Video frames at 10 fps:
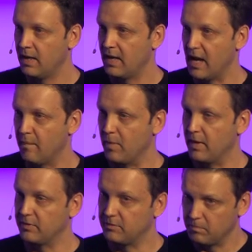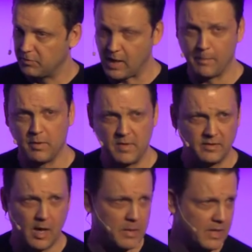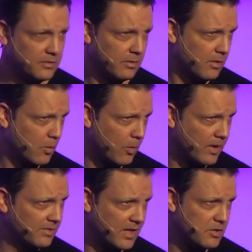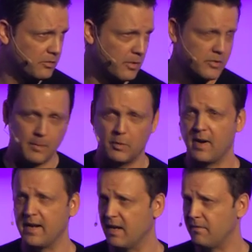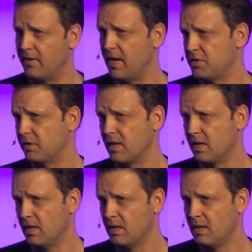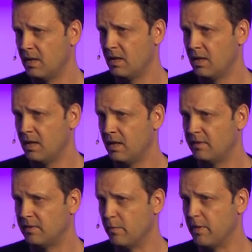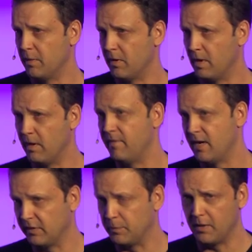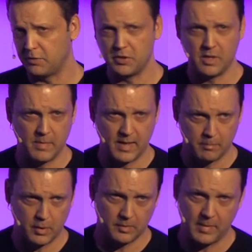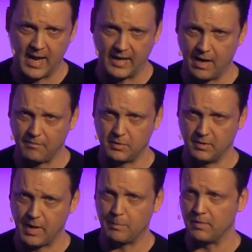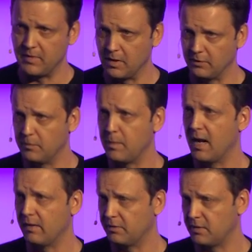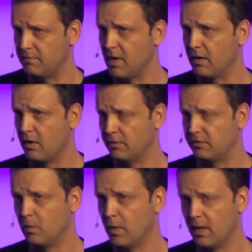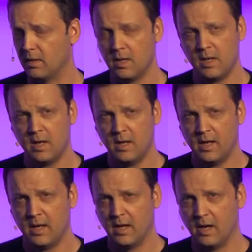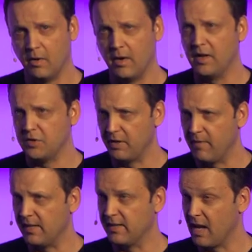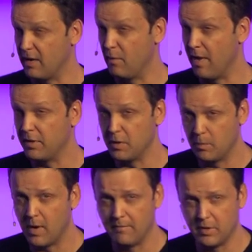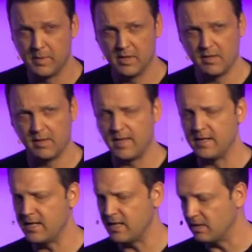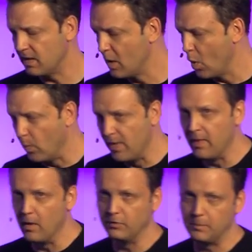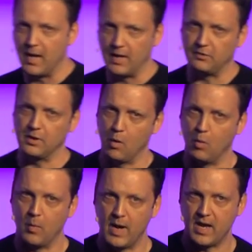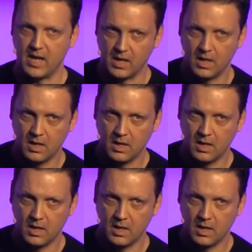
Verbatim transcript: Um, a couple of these companies or, or organizations are in trouble right now financially. Some of them are, are finding sponsorship being pulled back after a couple of years of pilots that have not gone so well, uh, or not generated the kind of revenue and profitability that they need. when those bikes go away,